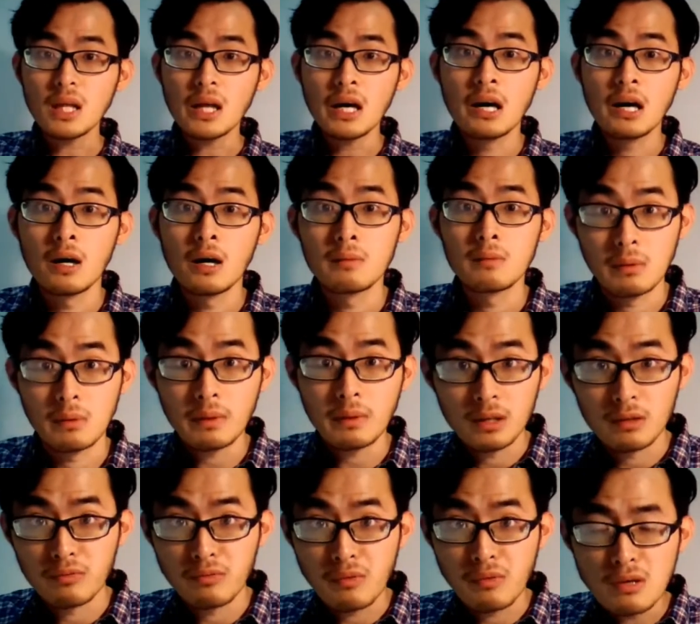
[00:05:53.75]
Maybe in
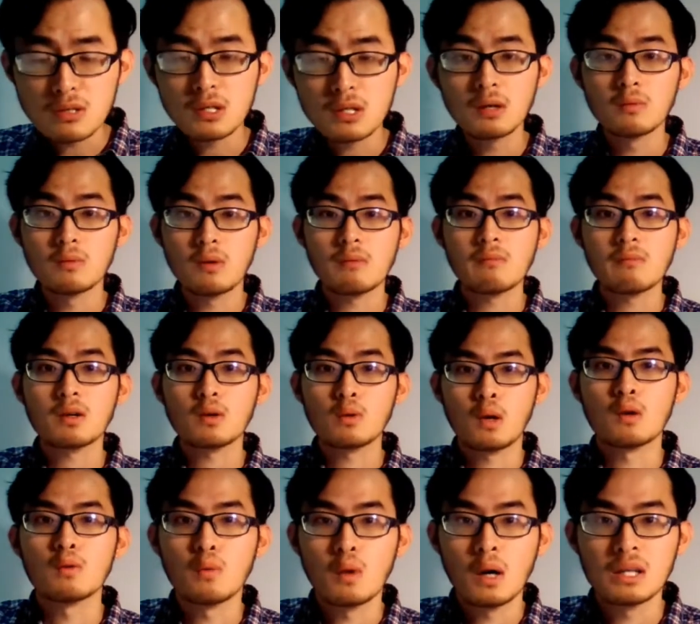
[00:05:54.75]
the future, when we
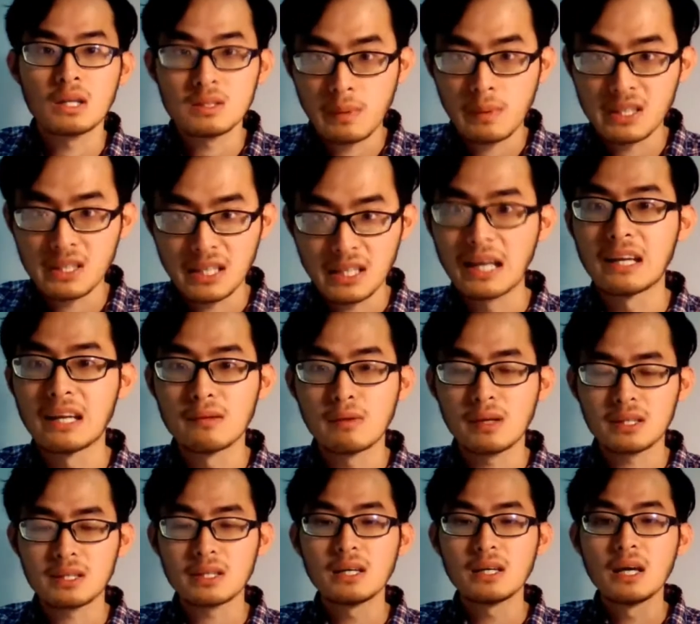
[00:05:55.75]
create one space
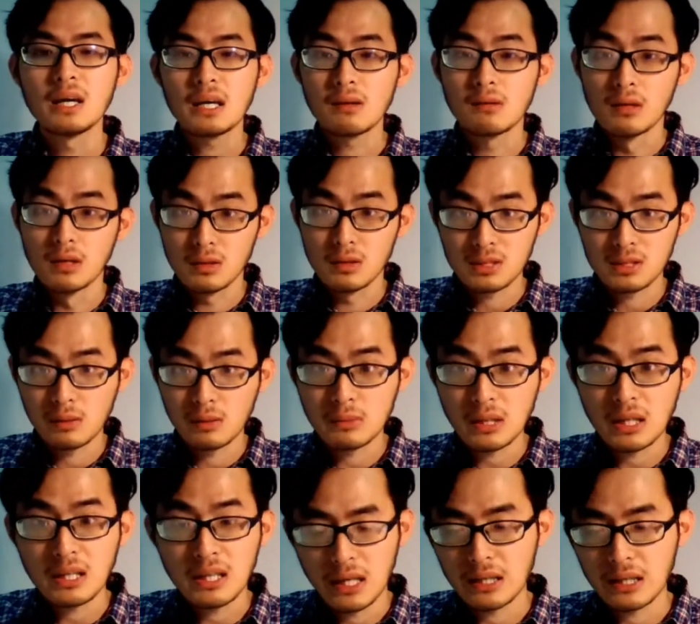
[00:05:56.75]
elevator, it will look
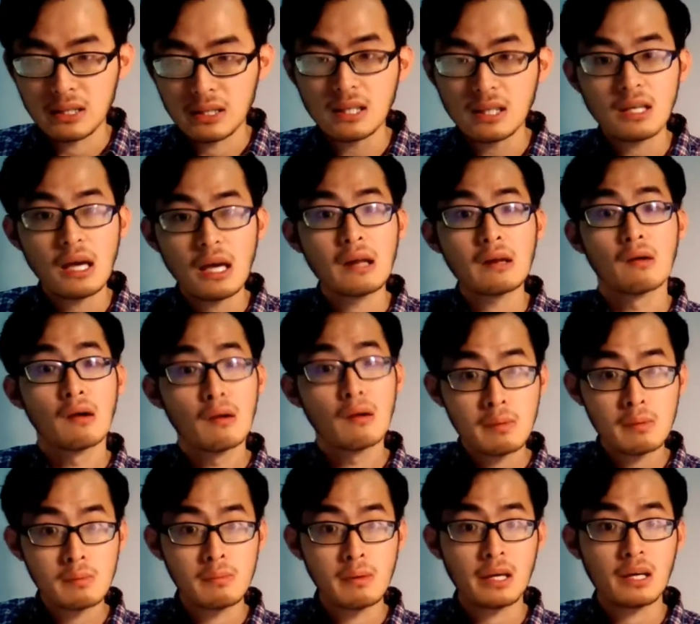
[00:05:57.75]
something like this, and it will
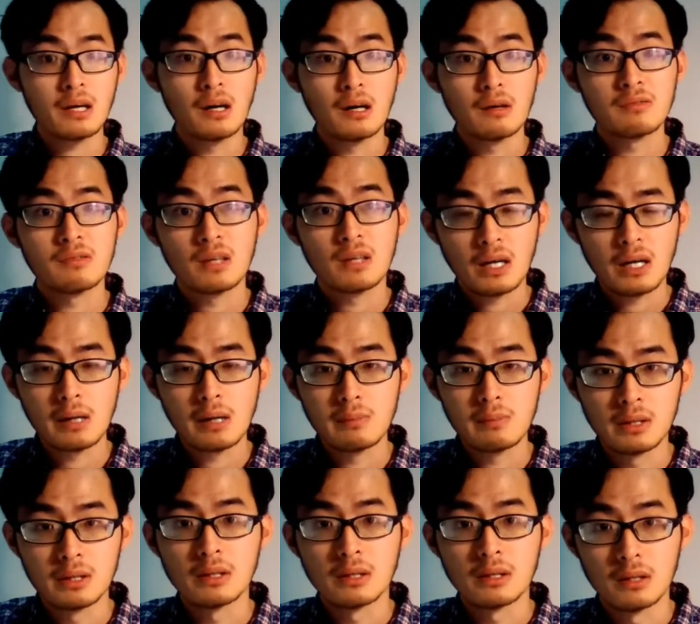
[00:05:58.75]
be made of
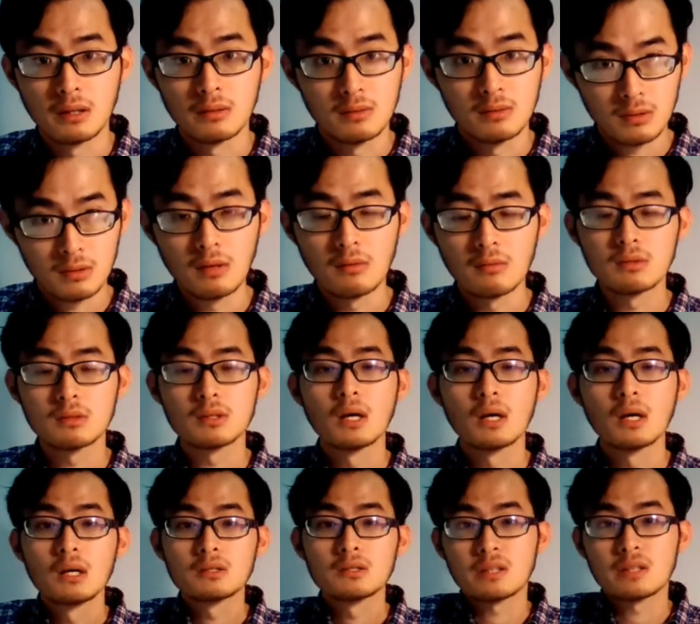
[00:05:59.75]
carbon nanotubes.
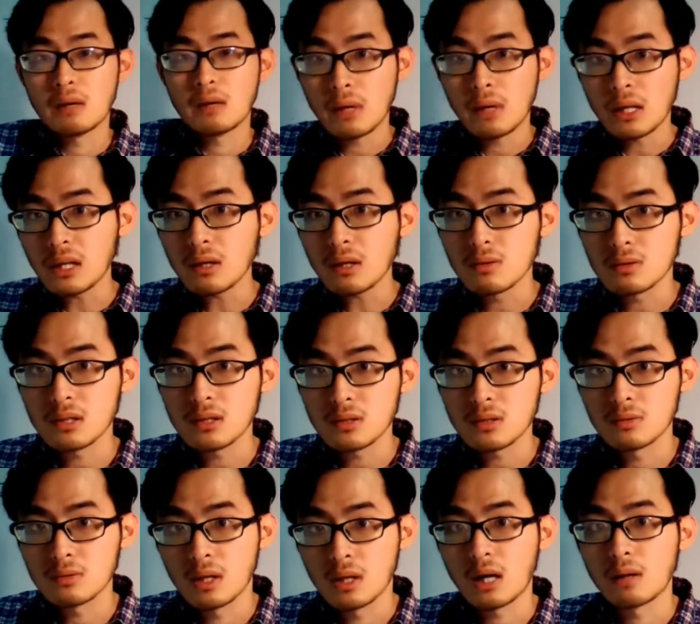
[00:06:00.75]
So there are many uses
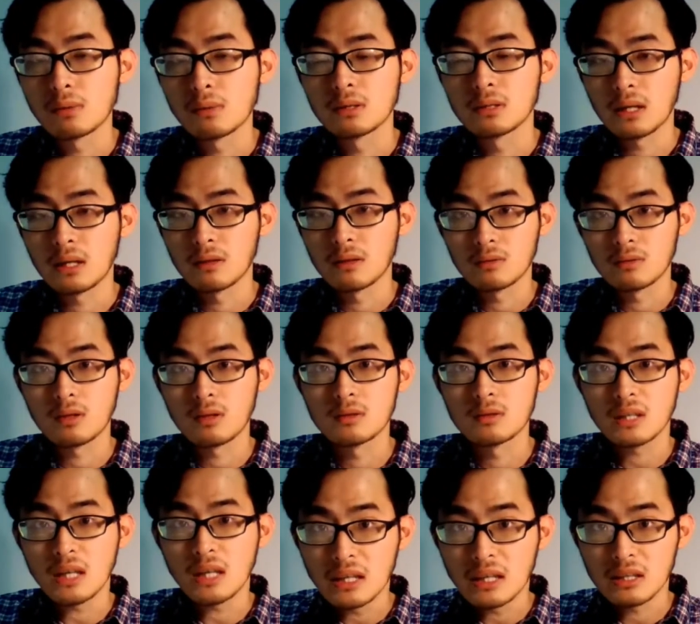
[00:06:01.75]
to carbon
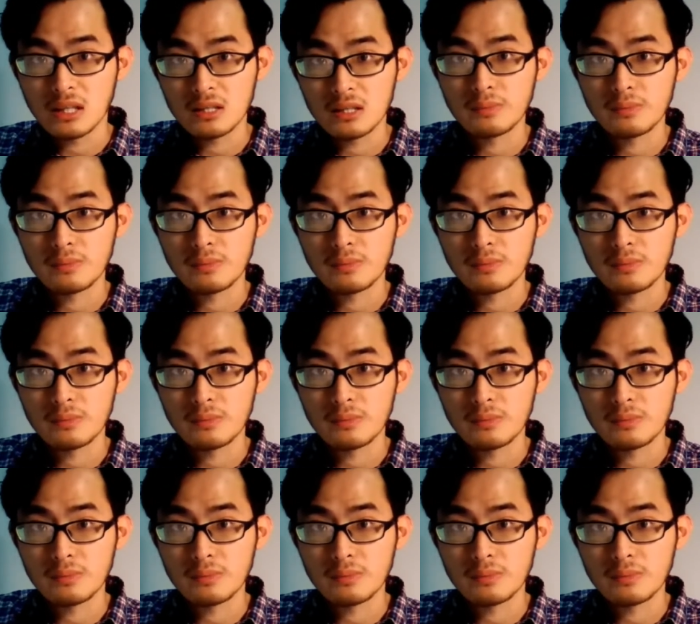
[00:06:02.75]
nanotubes in this